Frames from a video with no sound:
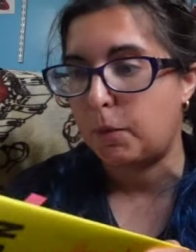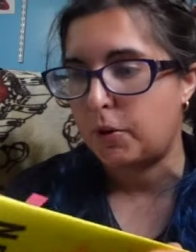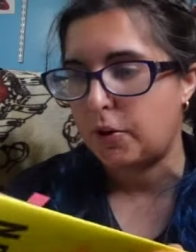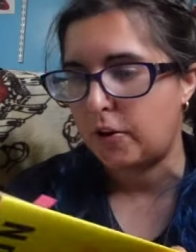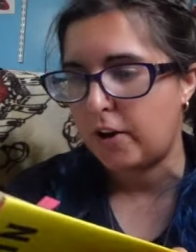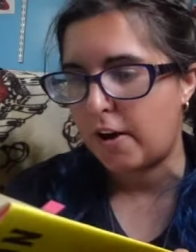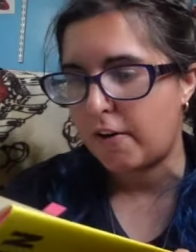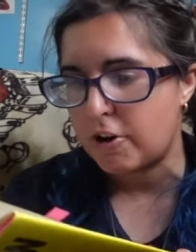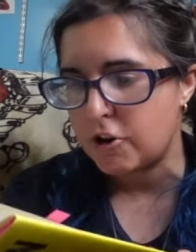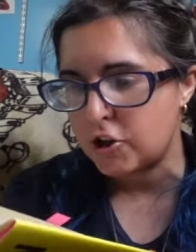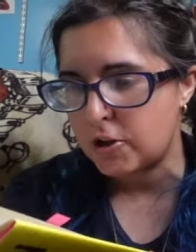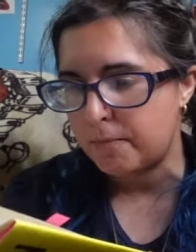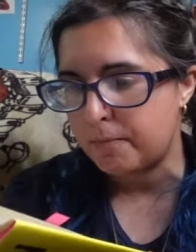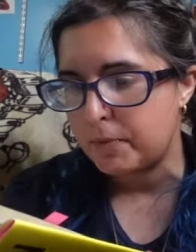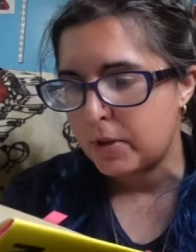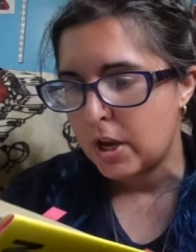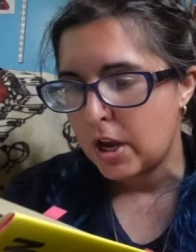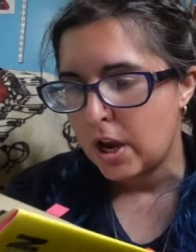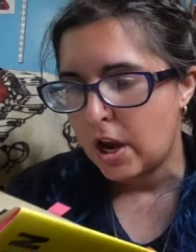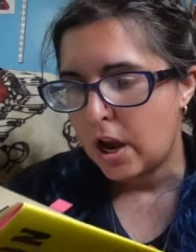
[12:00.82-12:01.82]
with her narration,
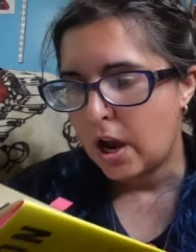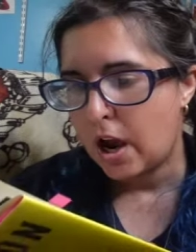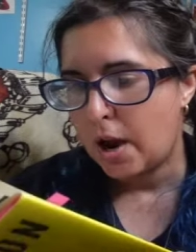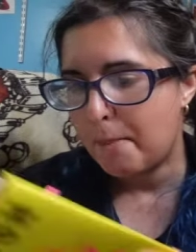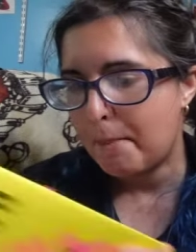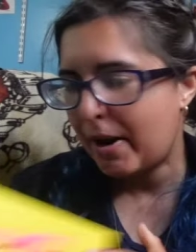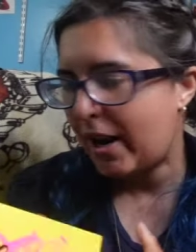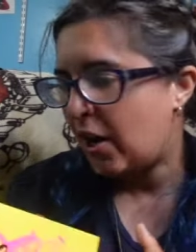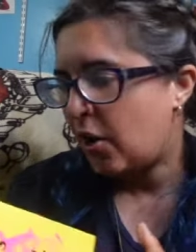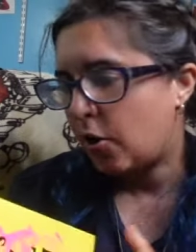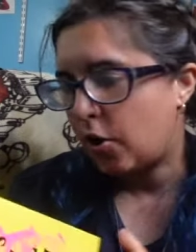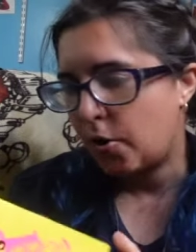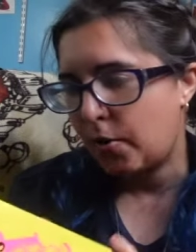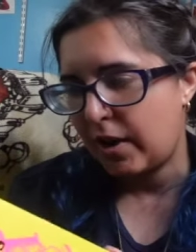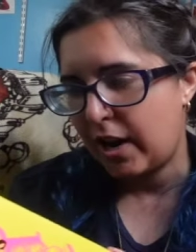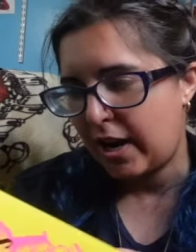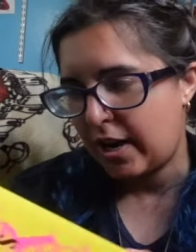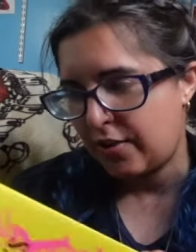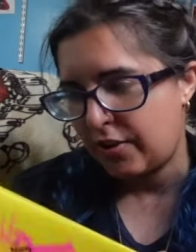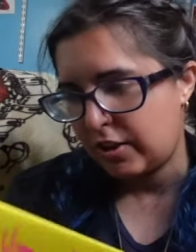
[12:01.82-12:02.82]
but I don't know
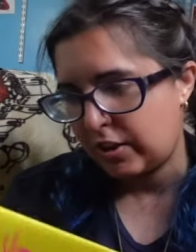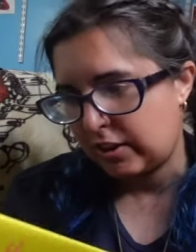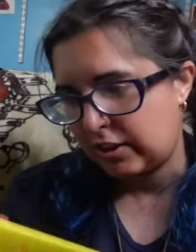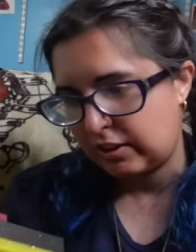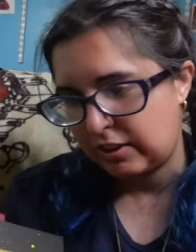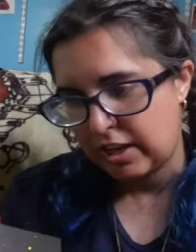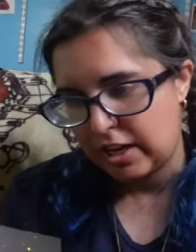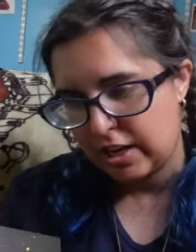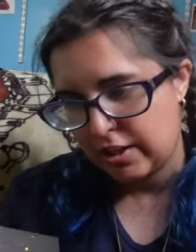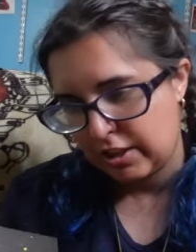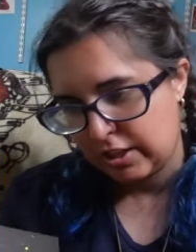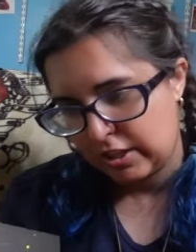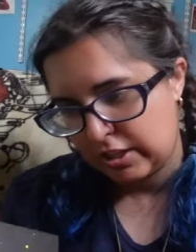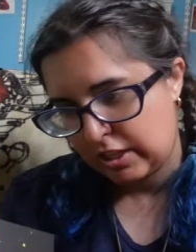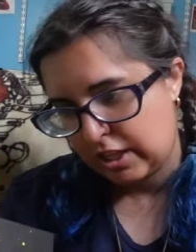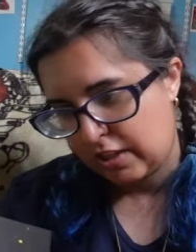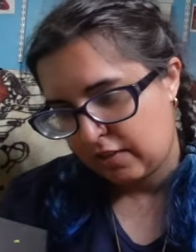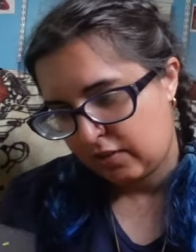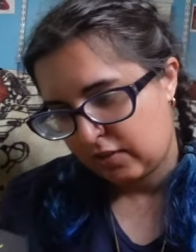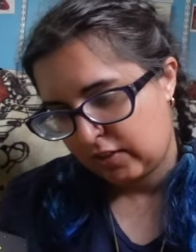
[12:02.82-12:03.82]
what anything anything
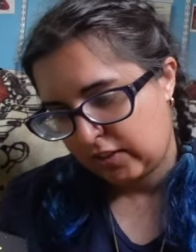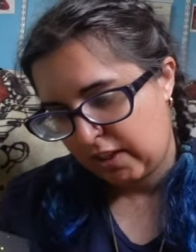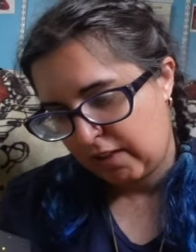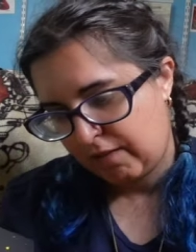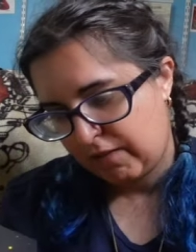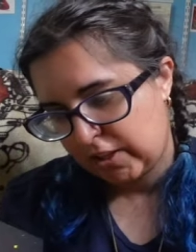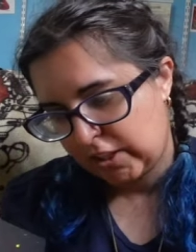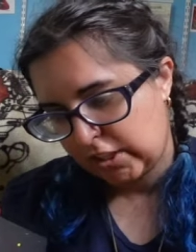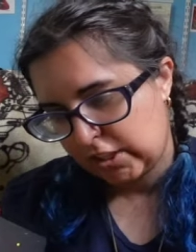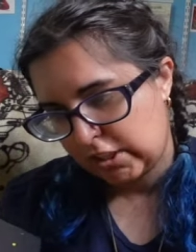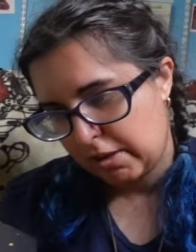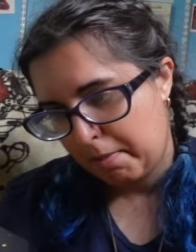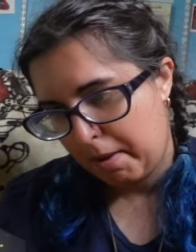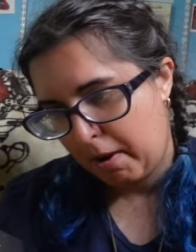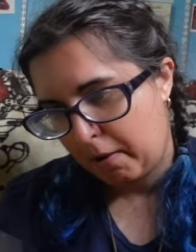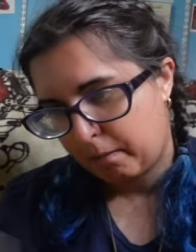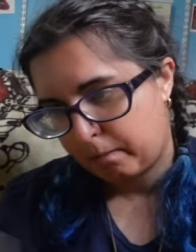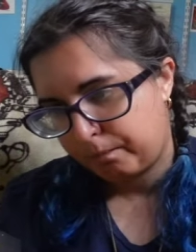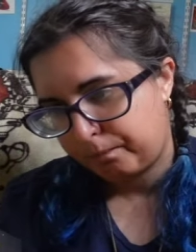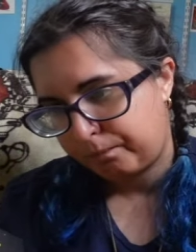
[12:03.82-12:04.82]
that that this is
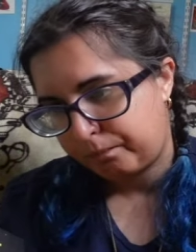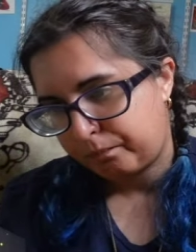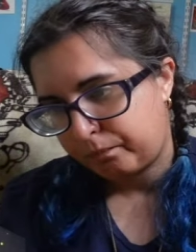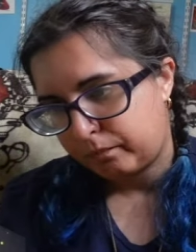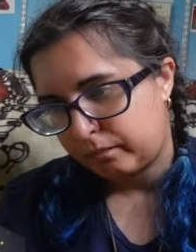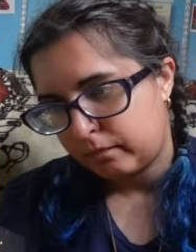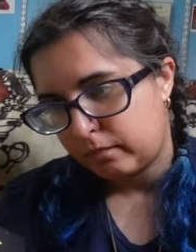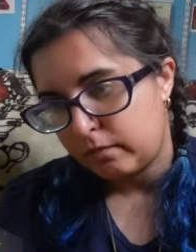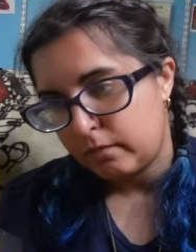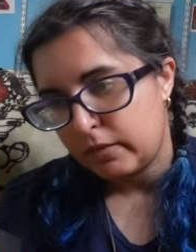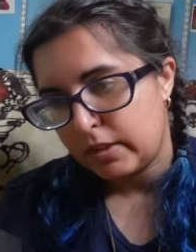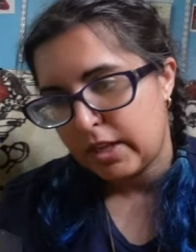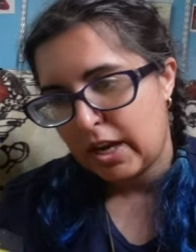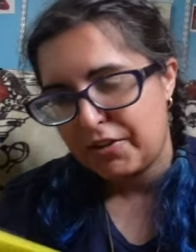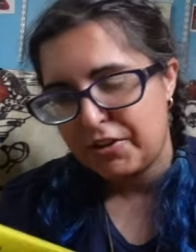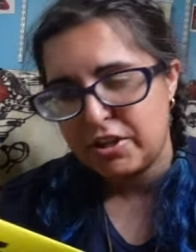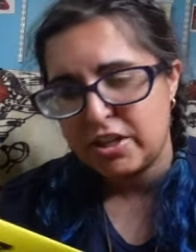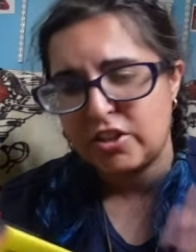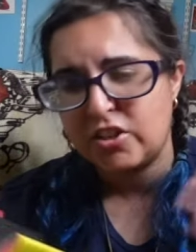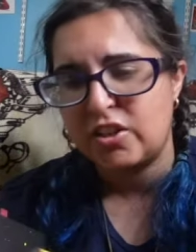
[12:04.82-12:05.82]
about. I
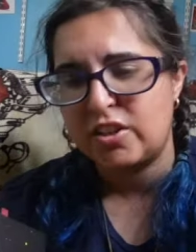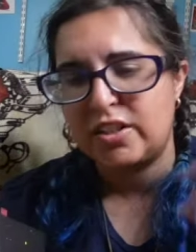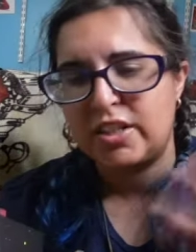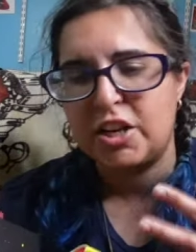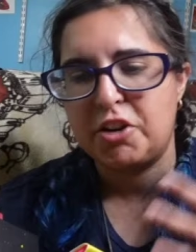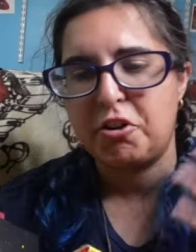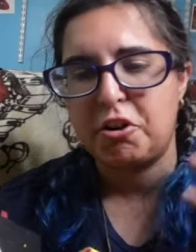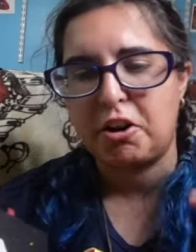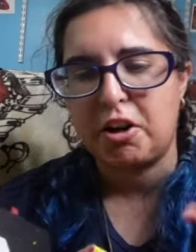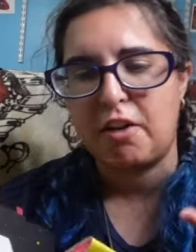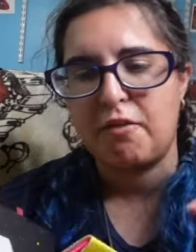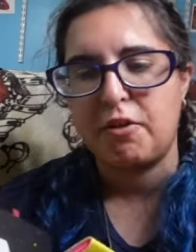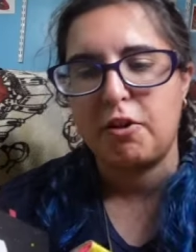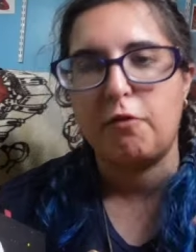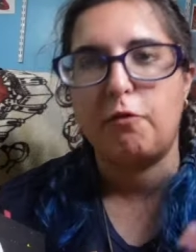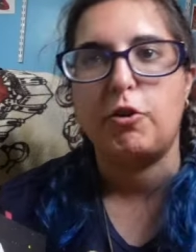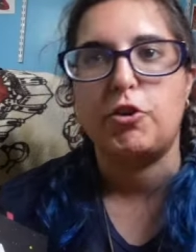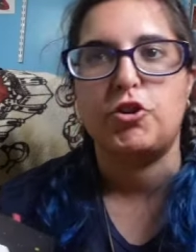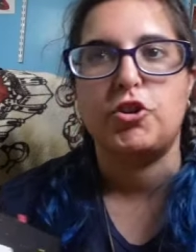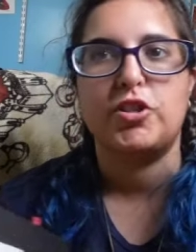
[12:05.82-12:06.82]
think there's a secret coven
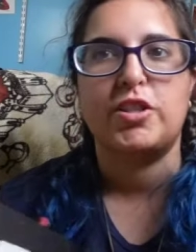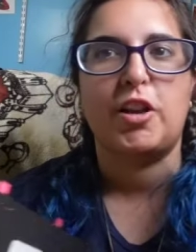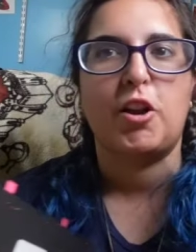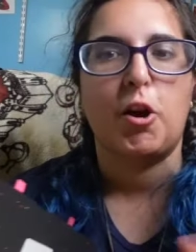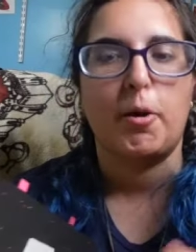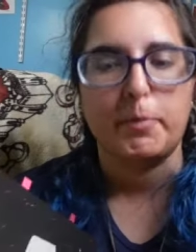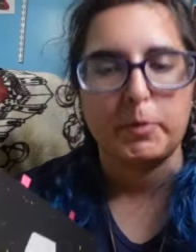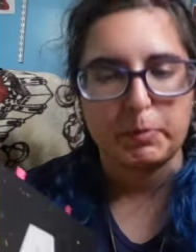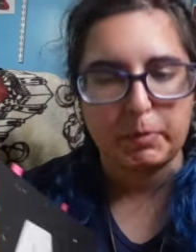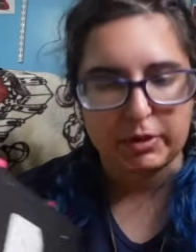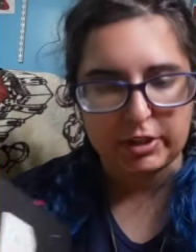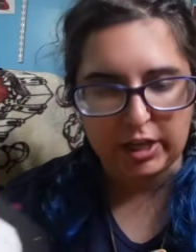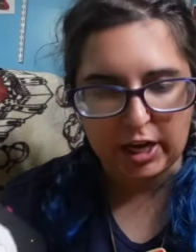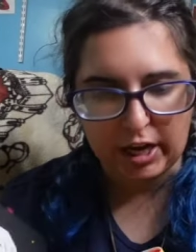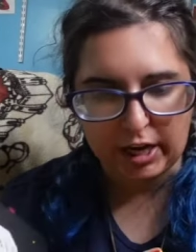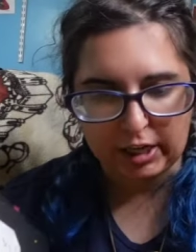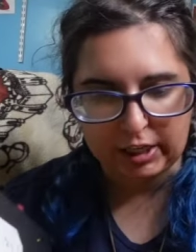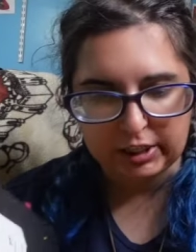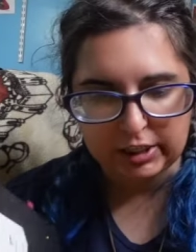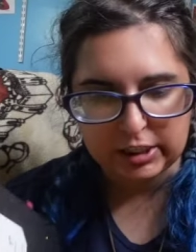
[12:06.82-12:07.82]
of witches that helps
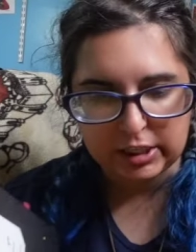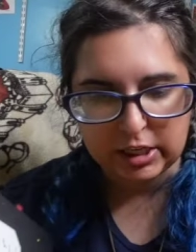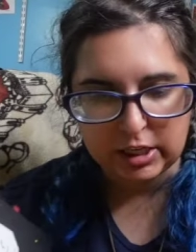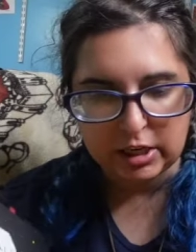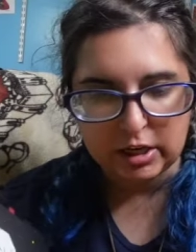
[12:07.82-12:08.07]
protect